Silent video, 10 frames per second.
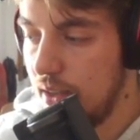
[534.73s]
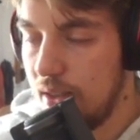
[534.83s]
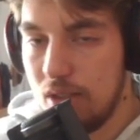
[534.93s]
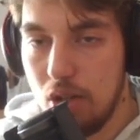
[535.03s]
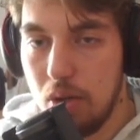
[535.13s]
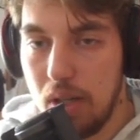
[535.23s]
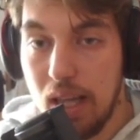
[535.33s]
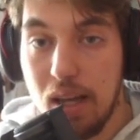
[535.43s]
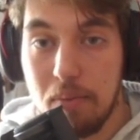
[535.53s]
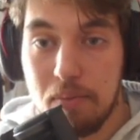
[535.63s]
So
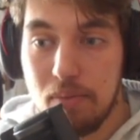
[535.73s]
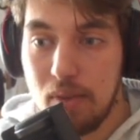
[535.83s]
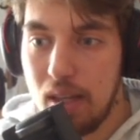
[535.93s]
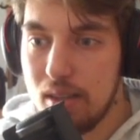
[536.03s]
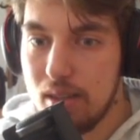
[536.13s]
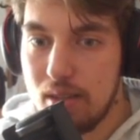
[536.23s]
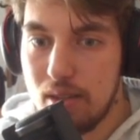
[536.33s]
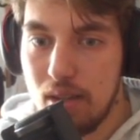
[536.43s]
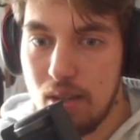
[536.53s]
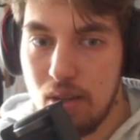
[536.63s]
yeah, that
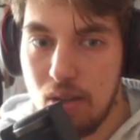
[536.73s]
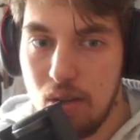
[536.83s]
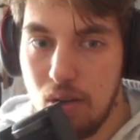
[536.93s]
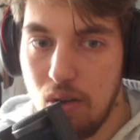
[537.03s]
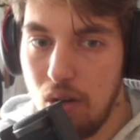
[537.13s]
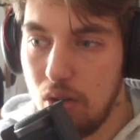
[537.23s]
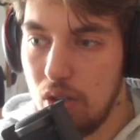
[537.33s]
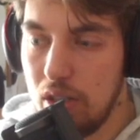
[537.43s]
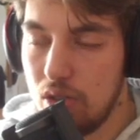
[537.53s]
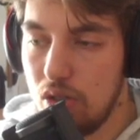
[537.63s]
is all you
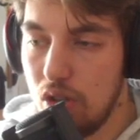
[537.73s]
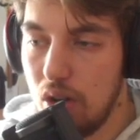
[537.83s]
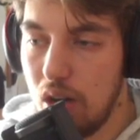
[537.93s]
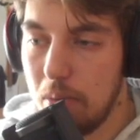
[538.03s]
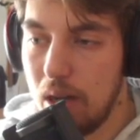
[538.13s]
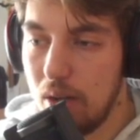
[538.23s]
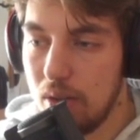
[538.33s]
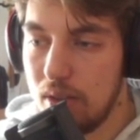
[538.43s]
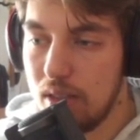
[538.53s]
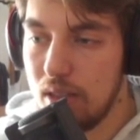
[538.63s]
need to know
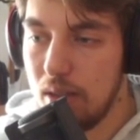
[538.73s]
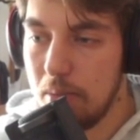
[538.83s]
about